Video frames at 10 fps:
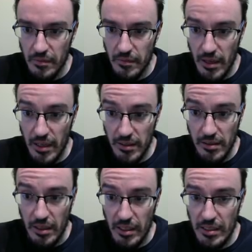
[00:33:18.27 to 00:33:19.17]
at least
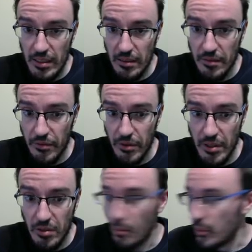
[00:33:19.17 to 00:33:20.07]
statistics for this
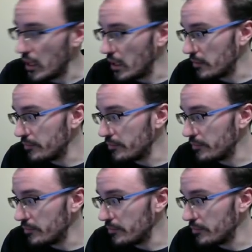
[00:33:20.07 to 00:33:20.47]
opening.